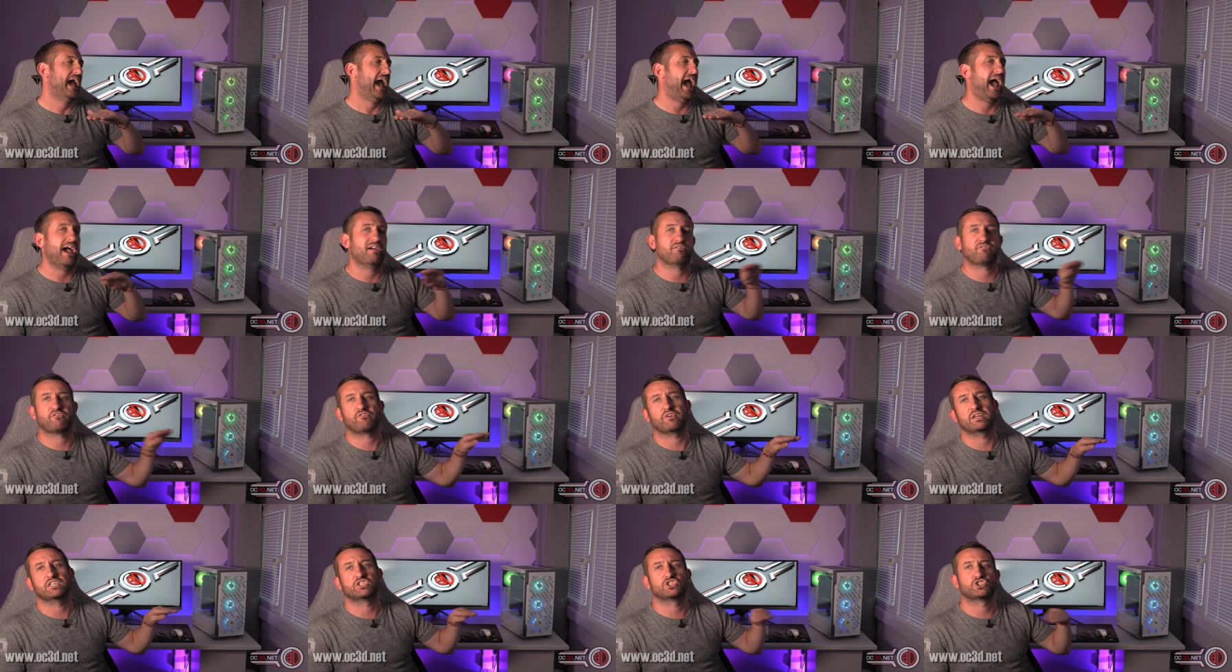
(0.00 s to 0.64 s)

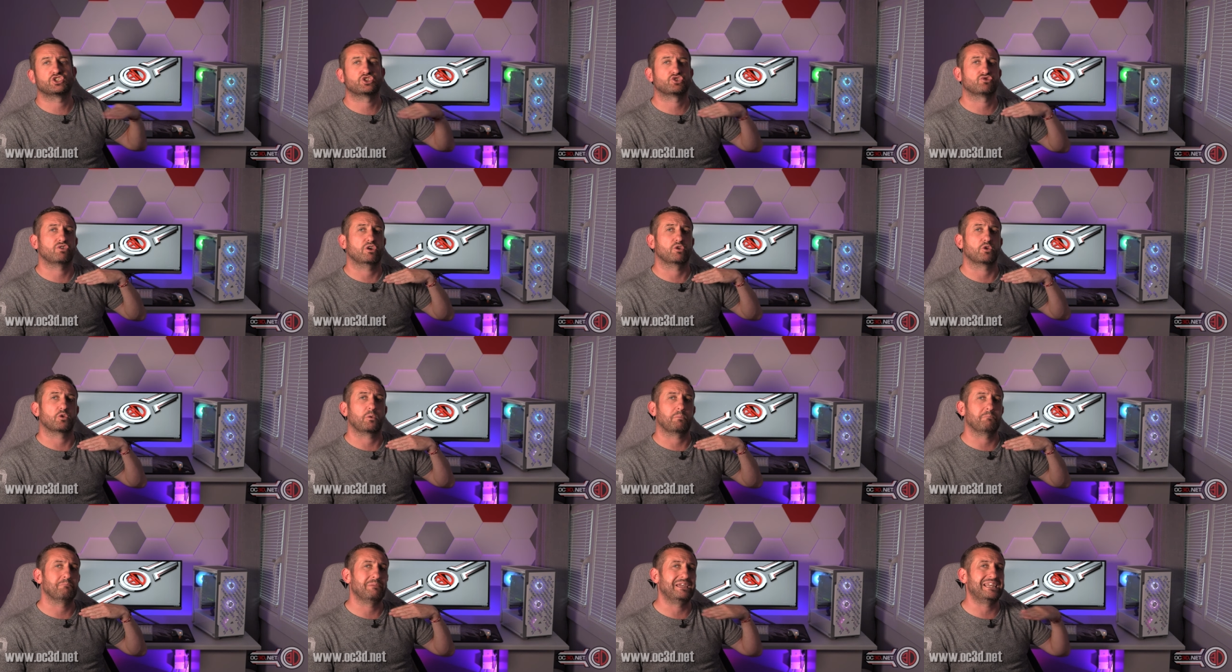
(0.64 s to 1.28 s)
average
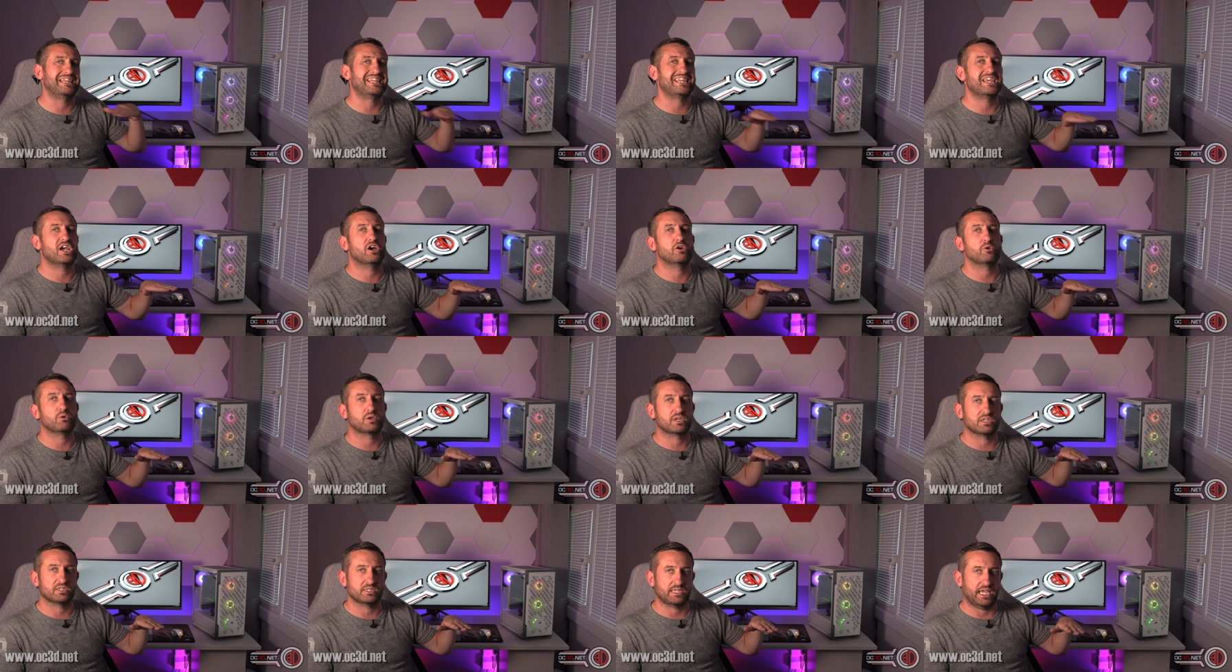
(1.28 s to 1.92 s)
stroke
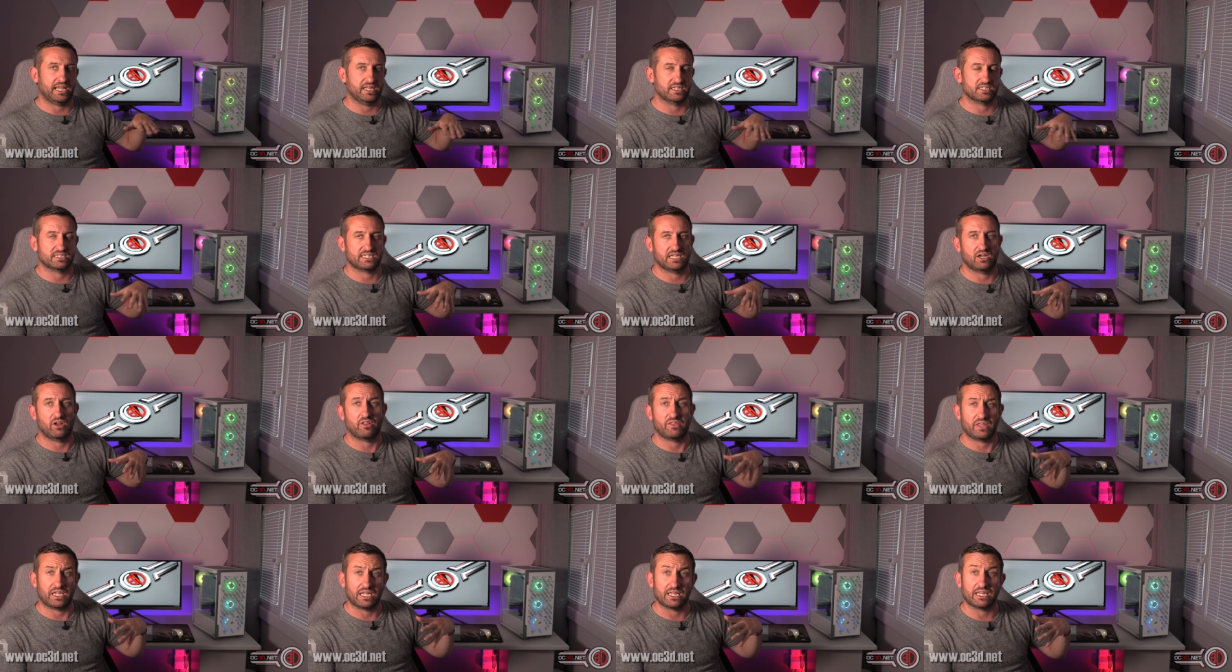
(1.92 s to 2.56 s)
mediocre sense, and
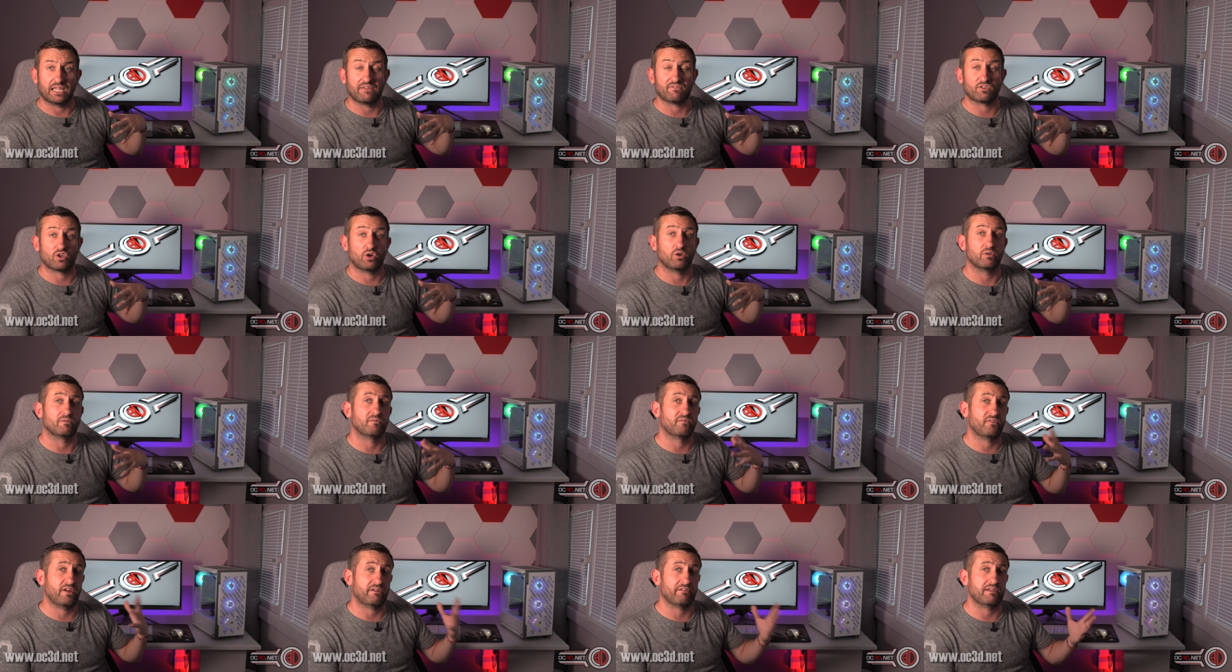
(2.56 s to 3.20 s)
I think they've
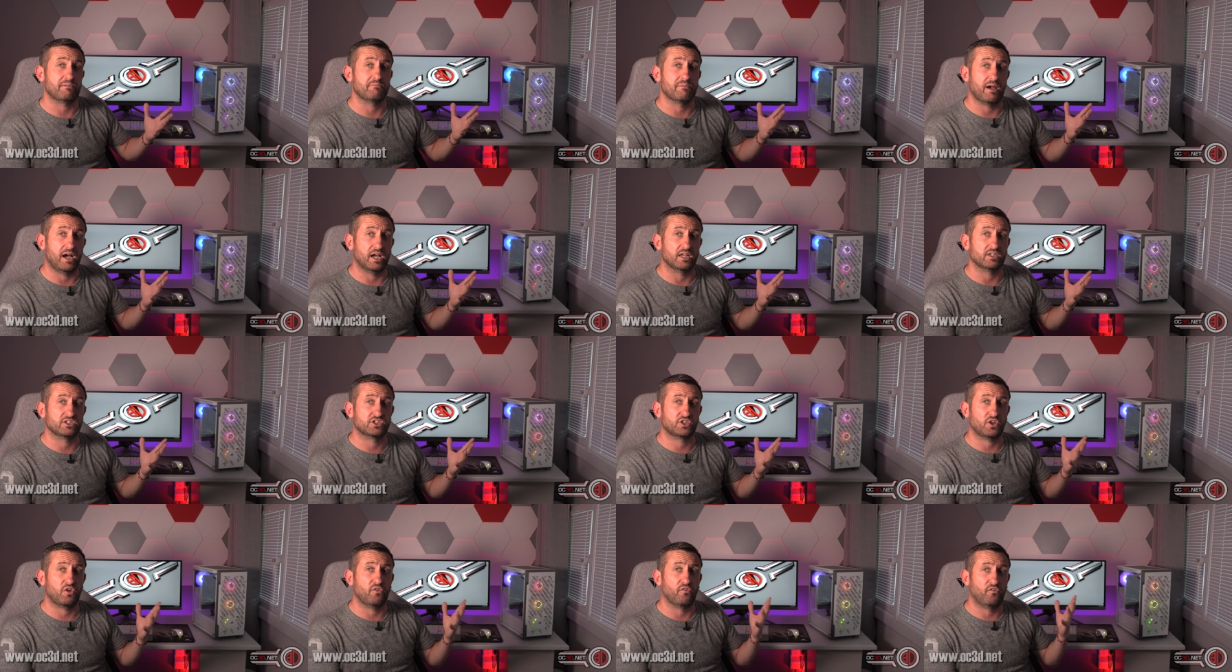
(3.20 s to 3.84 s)
gone very
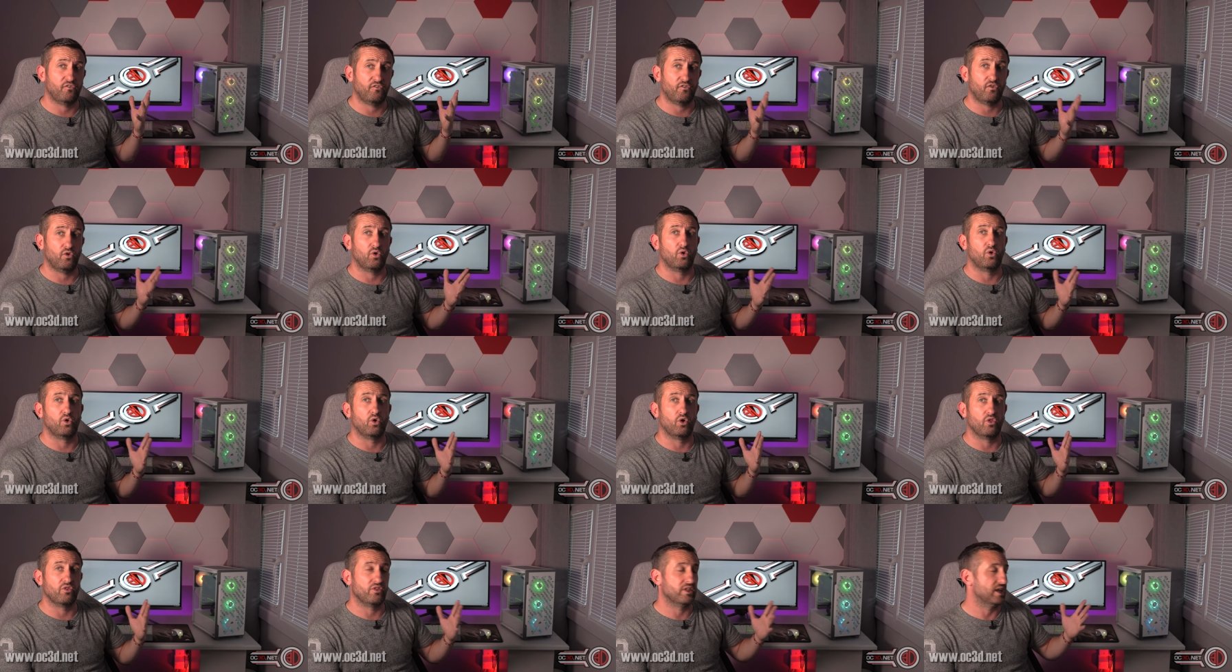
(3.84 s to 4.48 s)
much
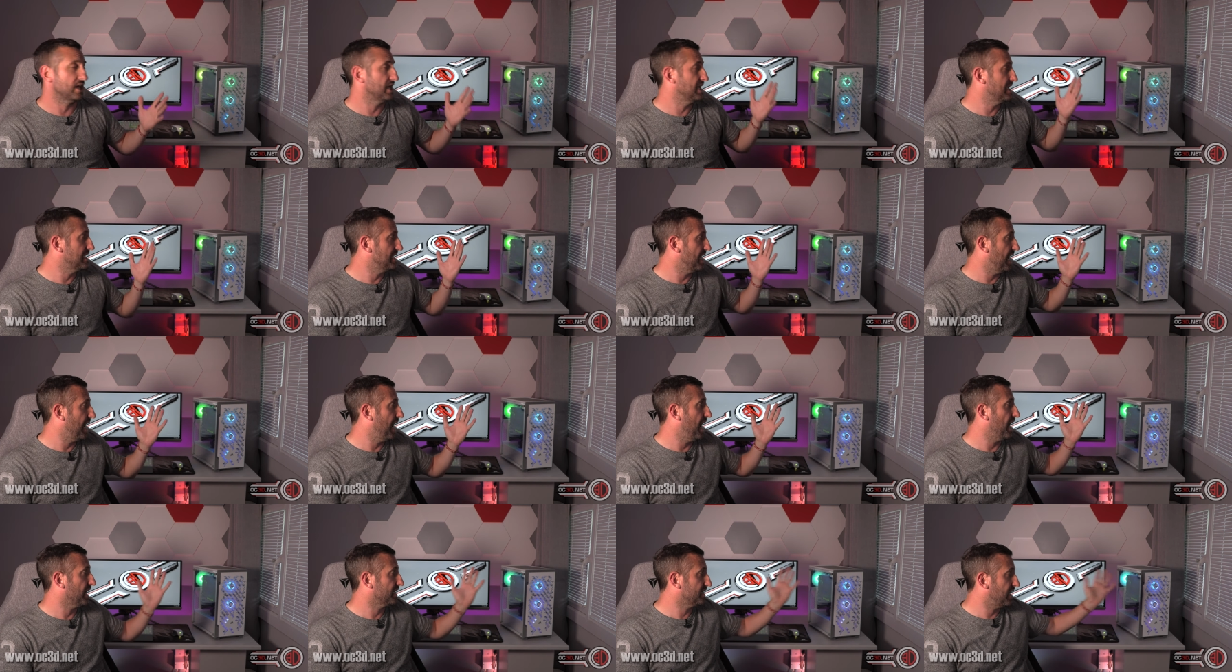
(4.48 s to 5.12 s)
for the
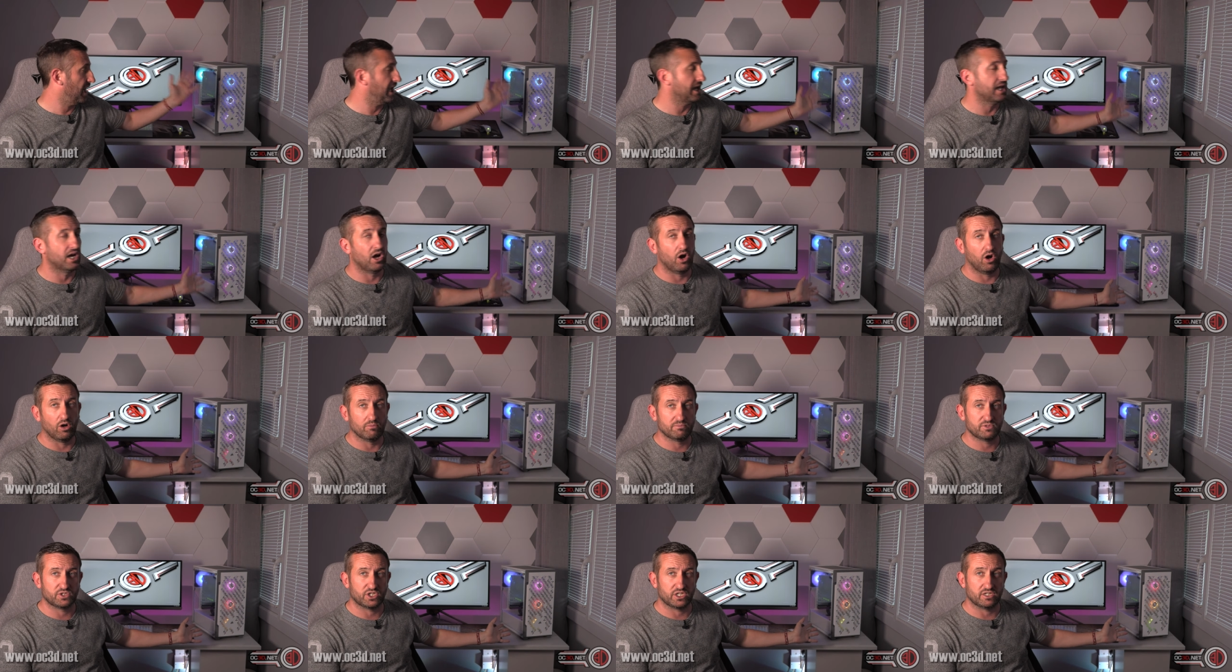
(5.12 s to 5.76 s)
colour
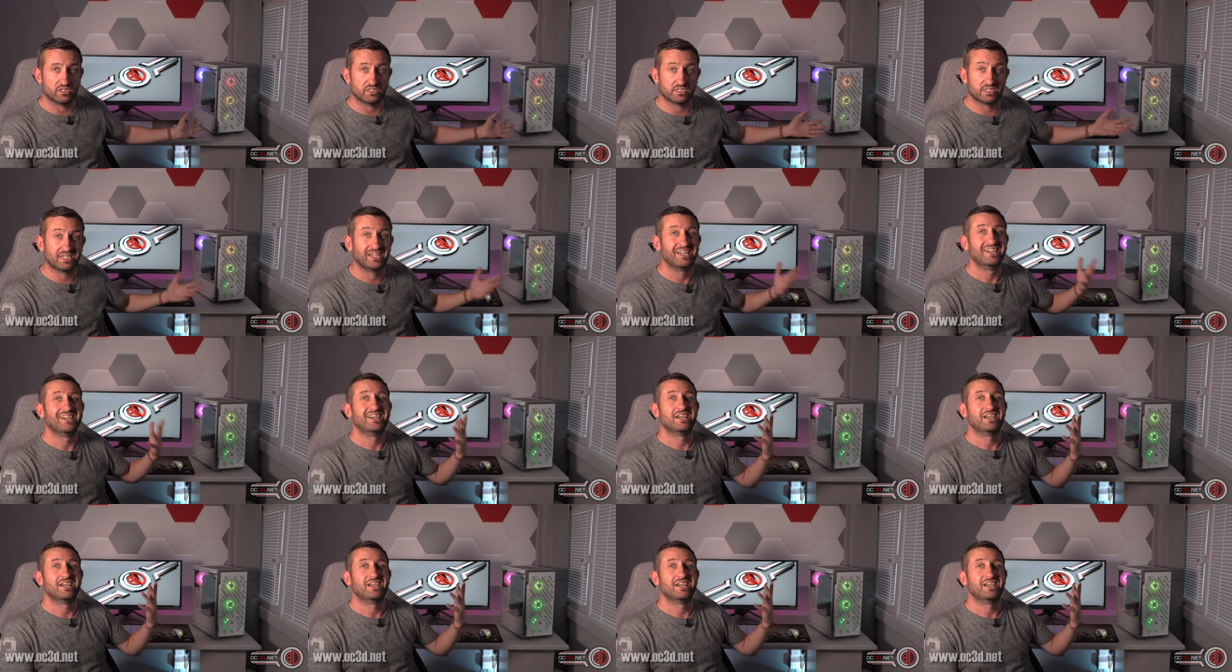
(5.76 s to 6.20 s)
options